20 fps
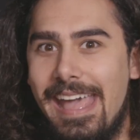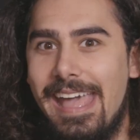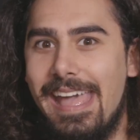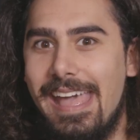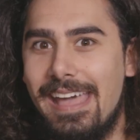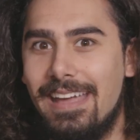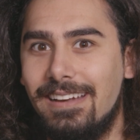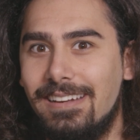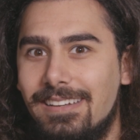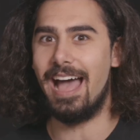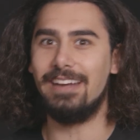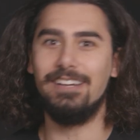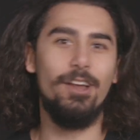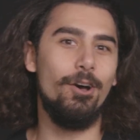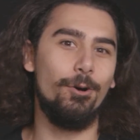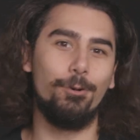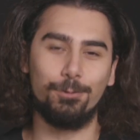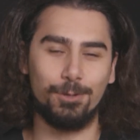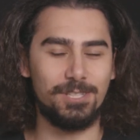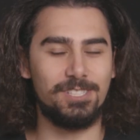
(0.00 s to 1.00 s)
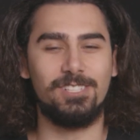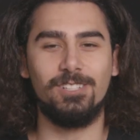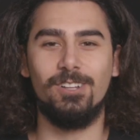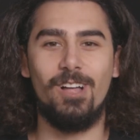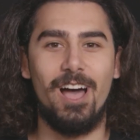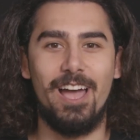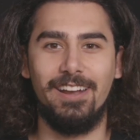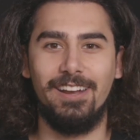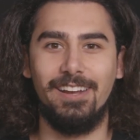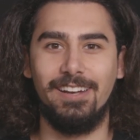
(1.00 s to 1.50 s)
and I know
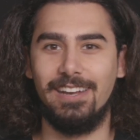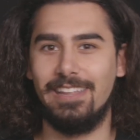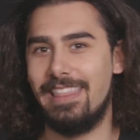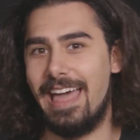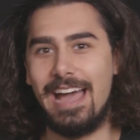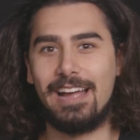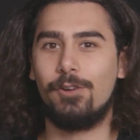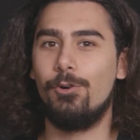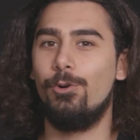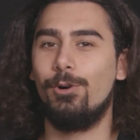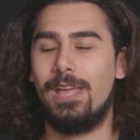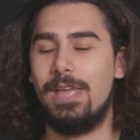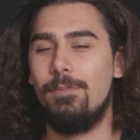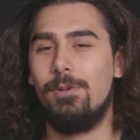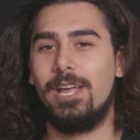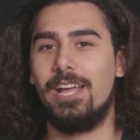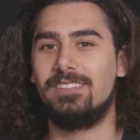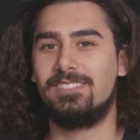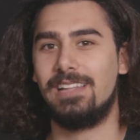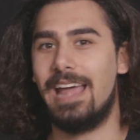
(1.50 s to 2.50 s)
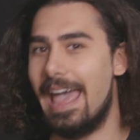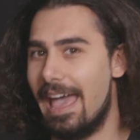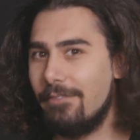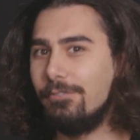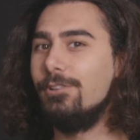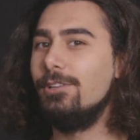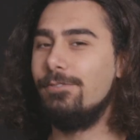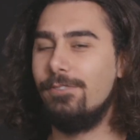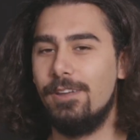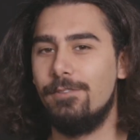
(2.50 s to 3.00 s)
Ristolainen and that goal came against a
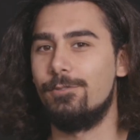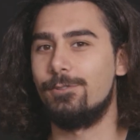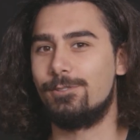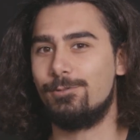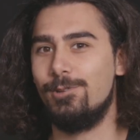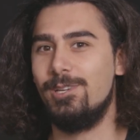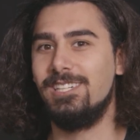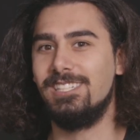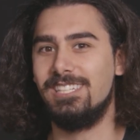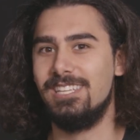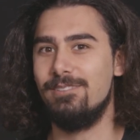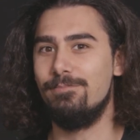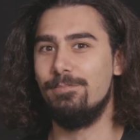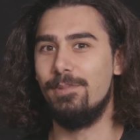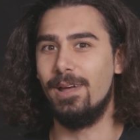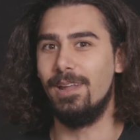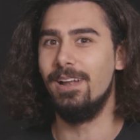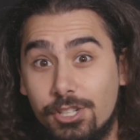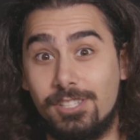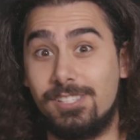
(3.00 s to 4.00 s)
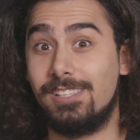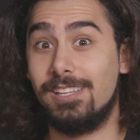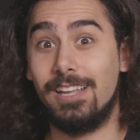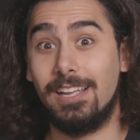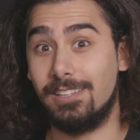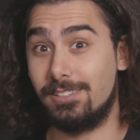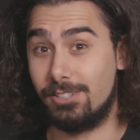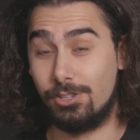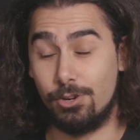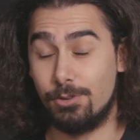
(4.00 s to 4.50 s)
heavily favored Sweden team, but just
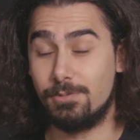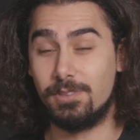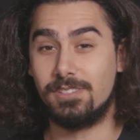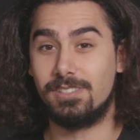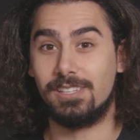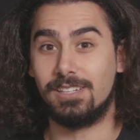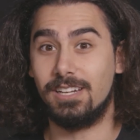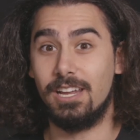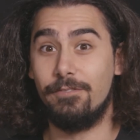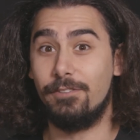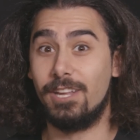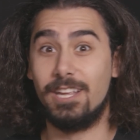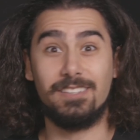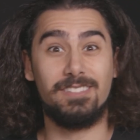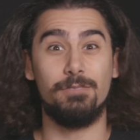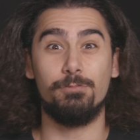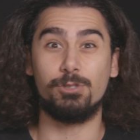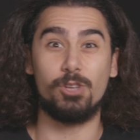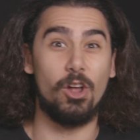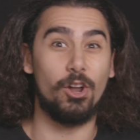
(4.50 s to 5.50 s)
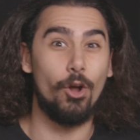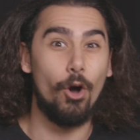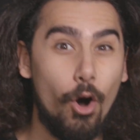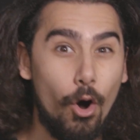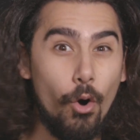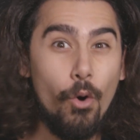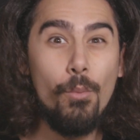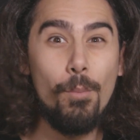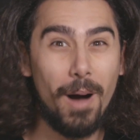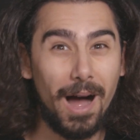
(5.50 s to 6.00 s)
in terms of significance, it was on
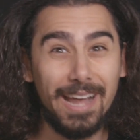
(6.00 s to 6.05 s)
home